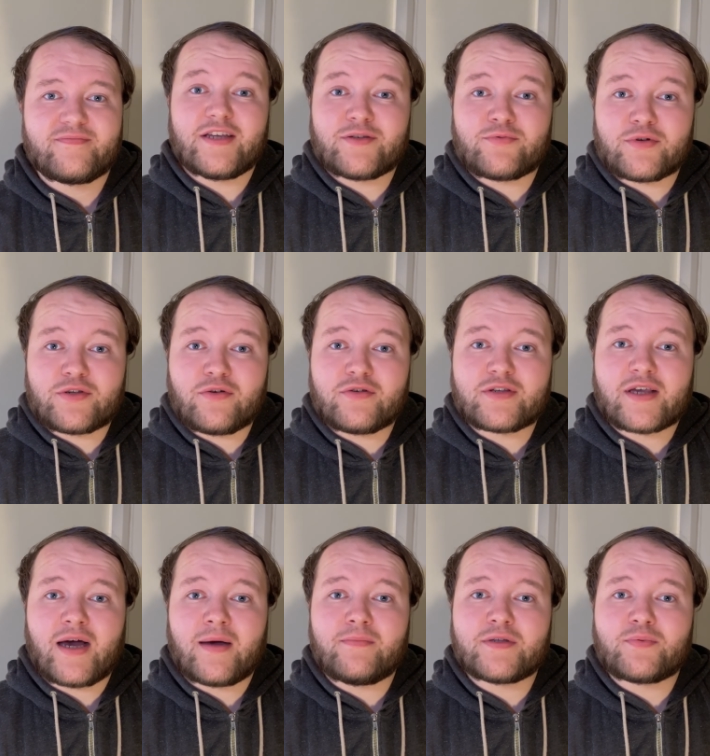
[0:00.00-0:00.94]
This resource
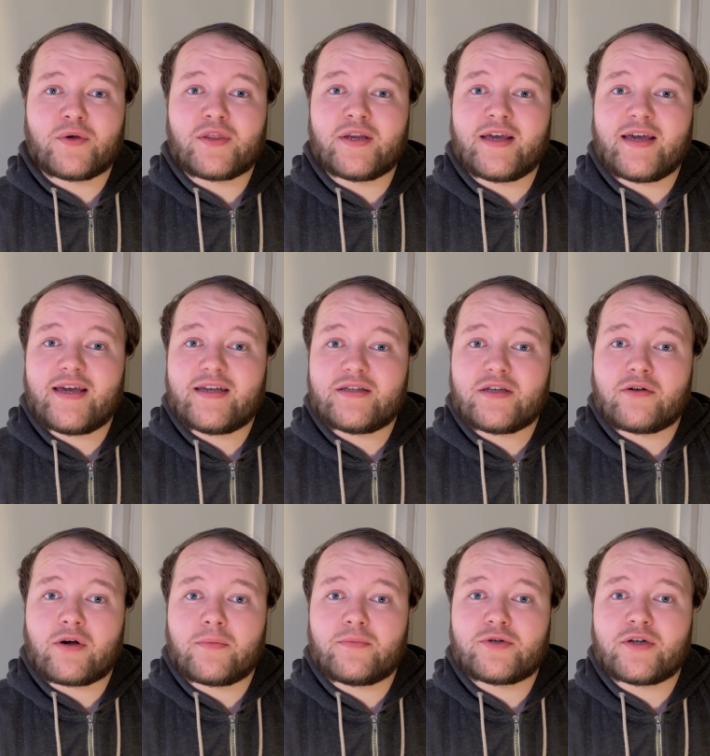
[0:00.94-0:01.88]
comes with an
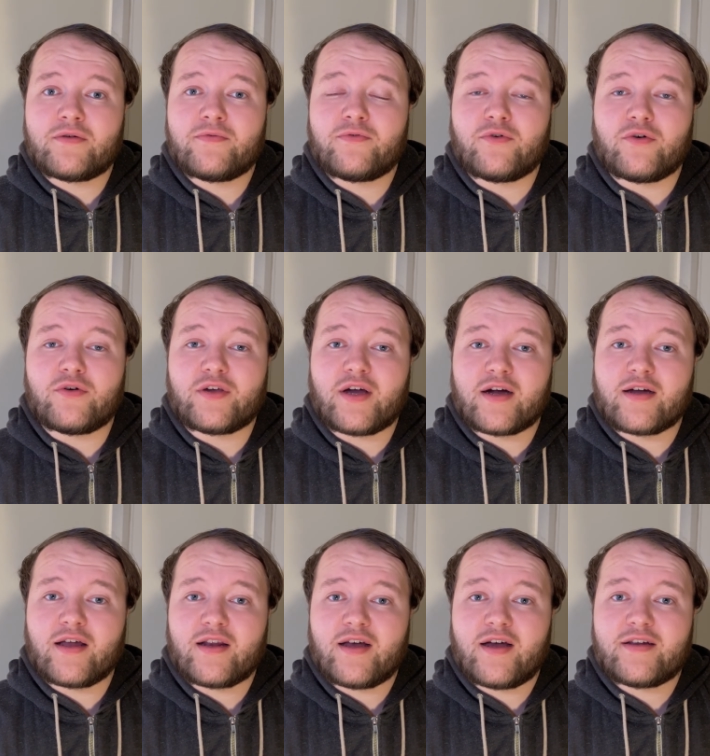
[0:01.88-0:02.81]
easier option for
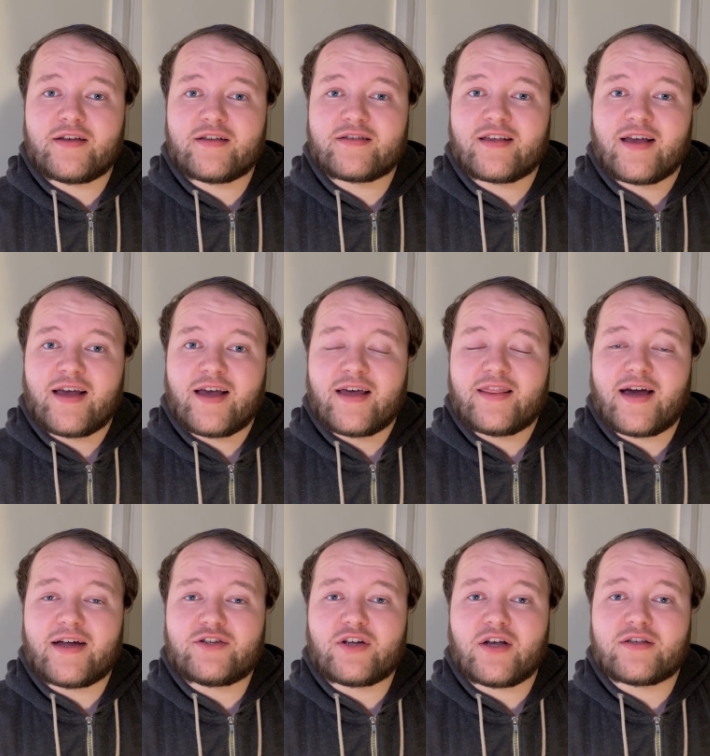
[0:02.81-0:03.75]
younger learners
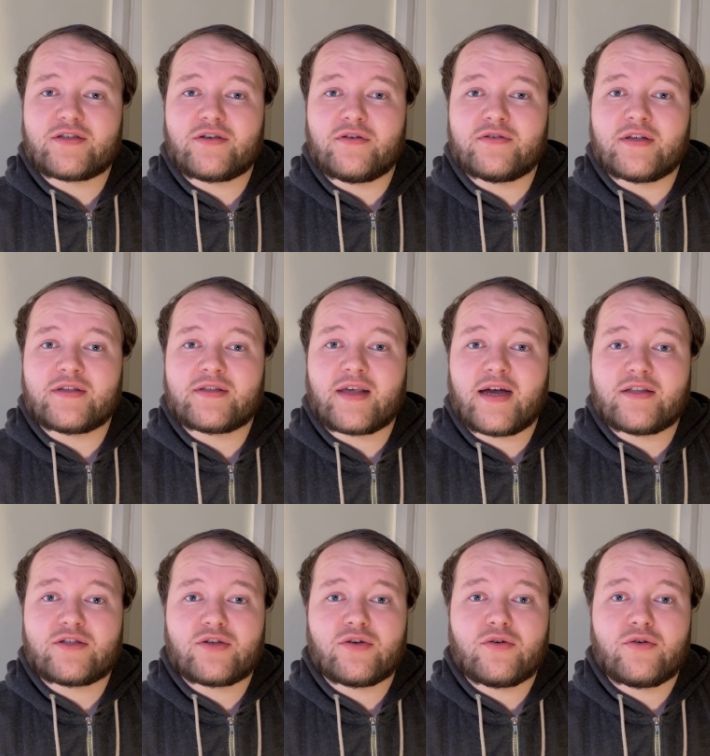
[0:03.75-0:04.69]
that just uses their
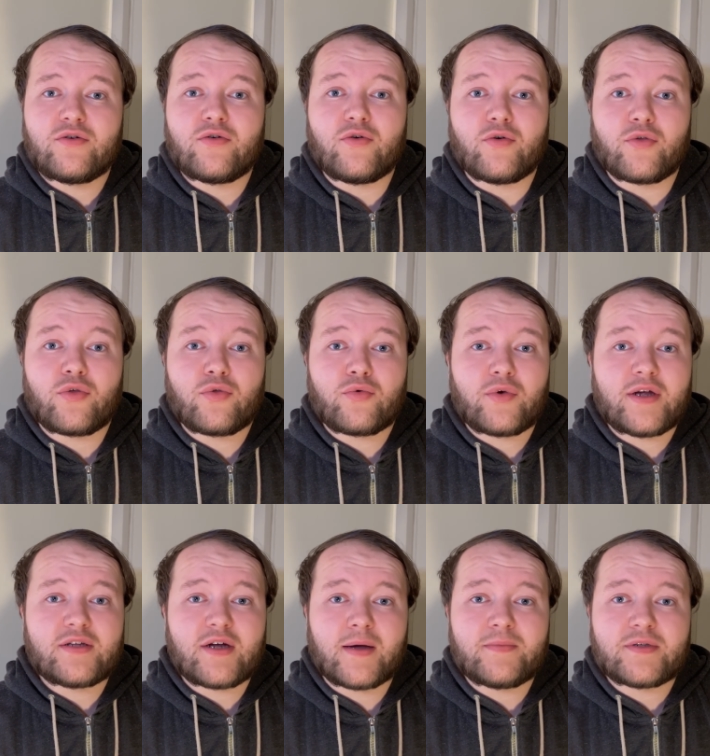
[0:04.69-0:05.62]
2 or 3
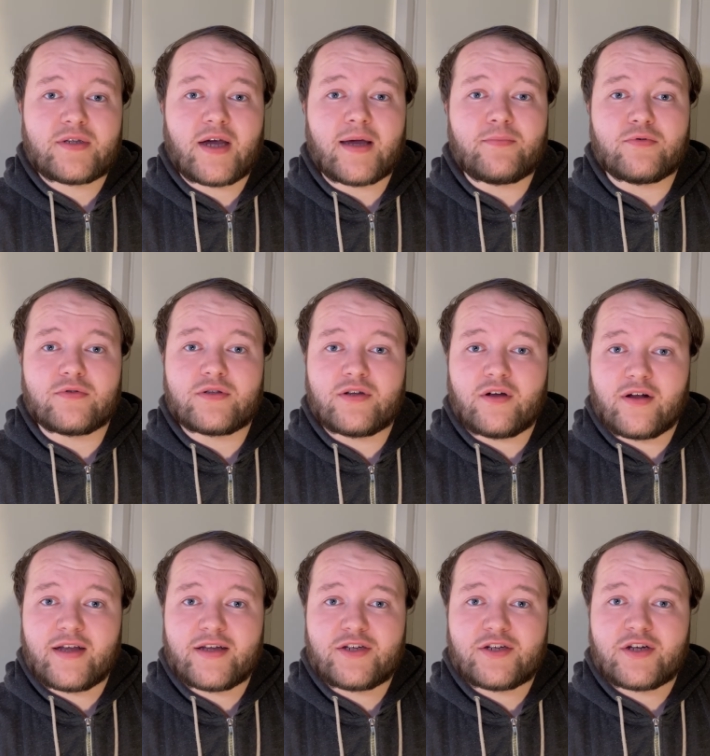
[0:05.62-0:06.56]
times tables
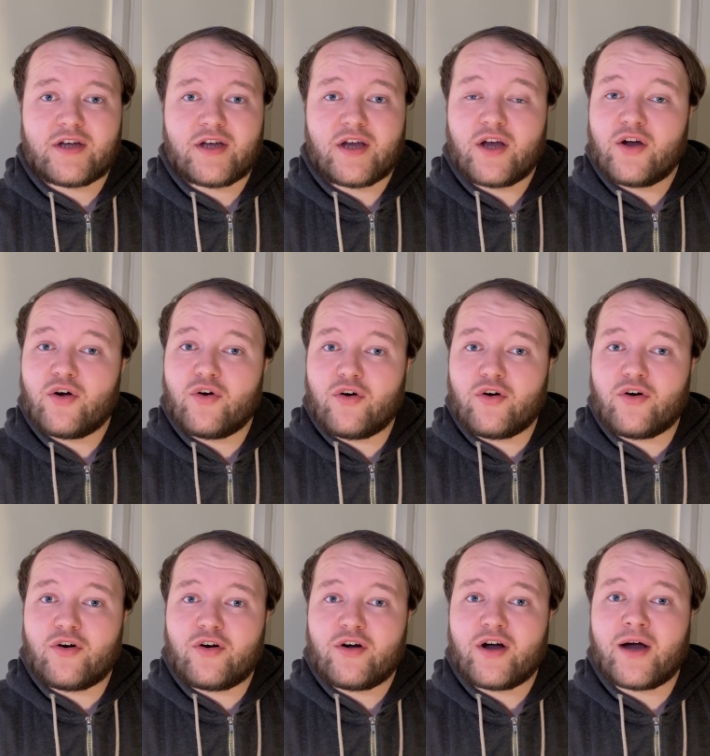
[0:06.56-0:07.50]
knowledge,
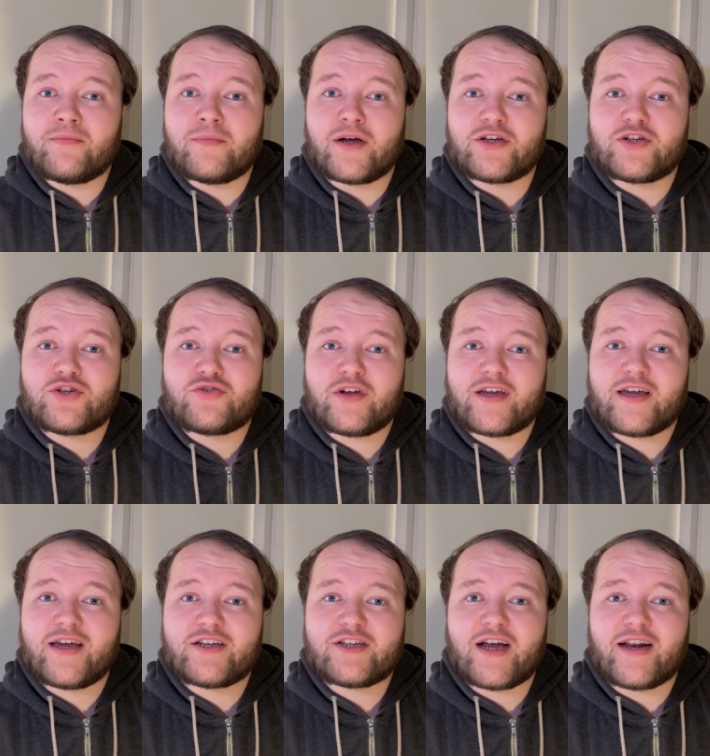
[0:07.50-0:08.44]
or a much
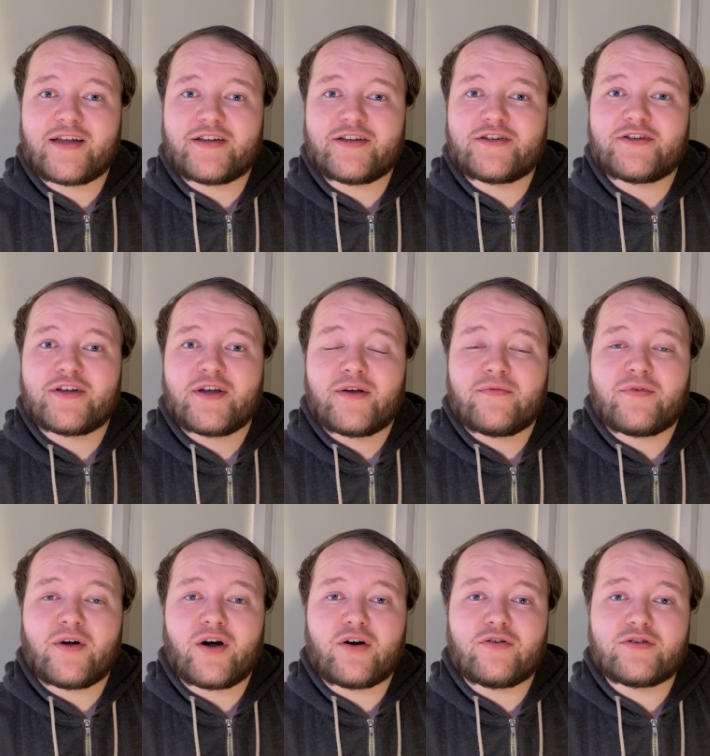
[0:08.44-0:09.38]
trickier challenge
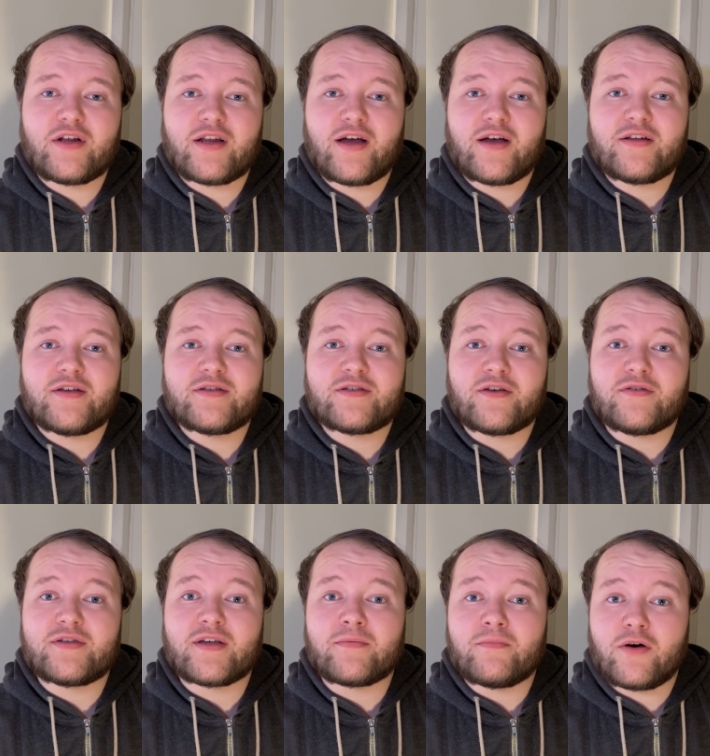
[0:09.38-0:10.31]
for older learners
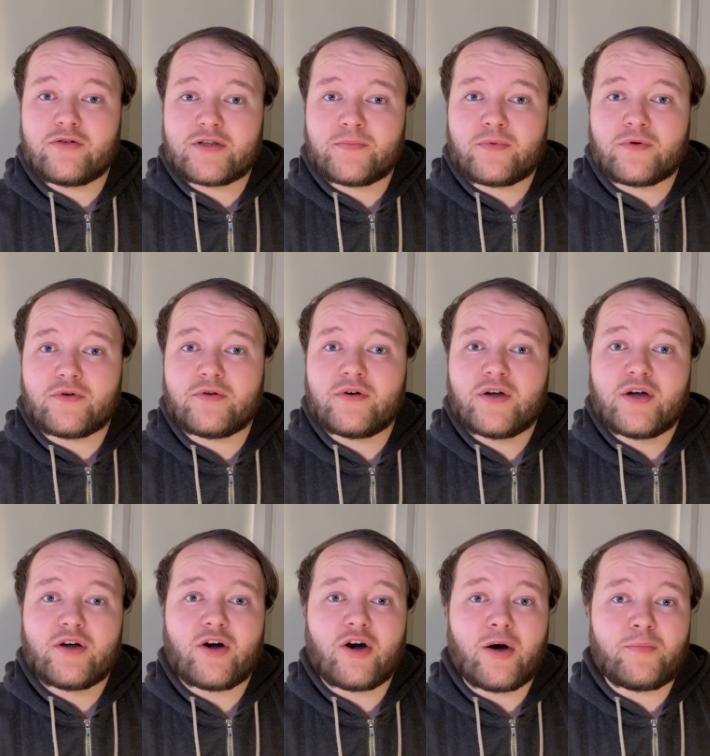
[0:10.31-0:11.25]
using multiple
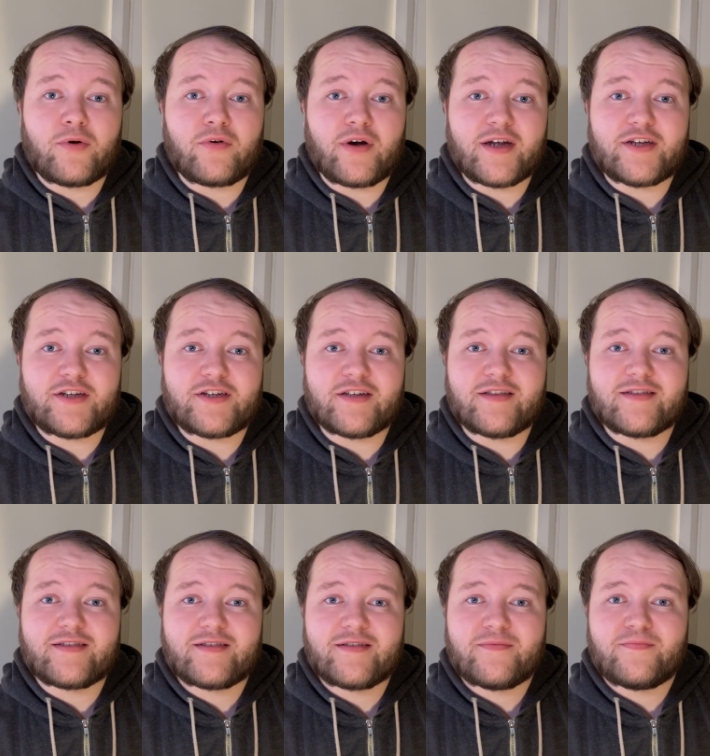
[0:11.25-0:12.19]

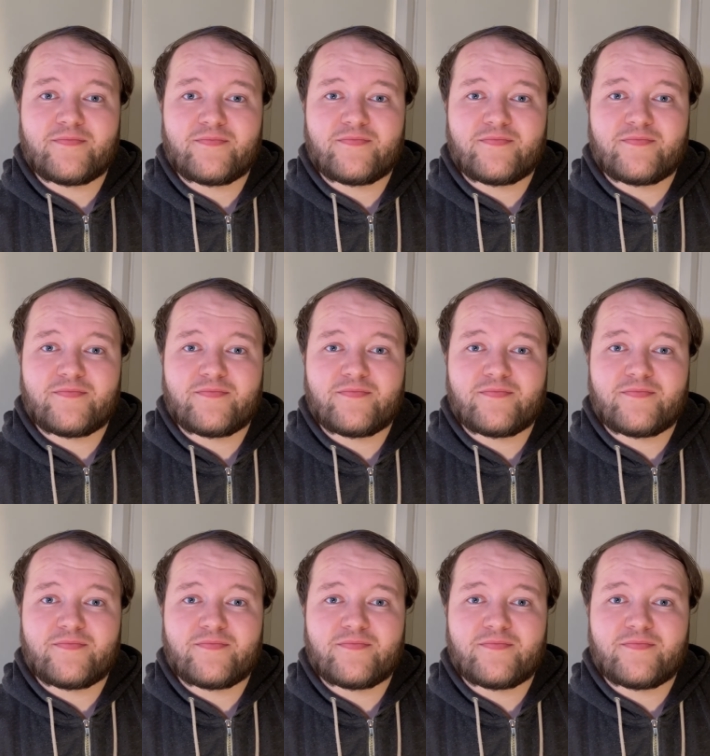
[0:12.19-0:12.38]
operations.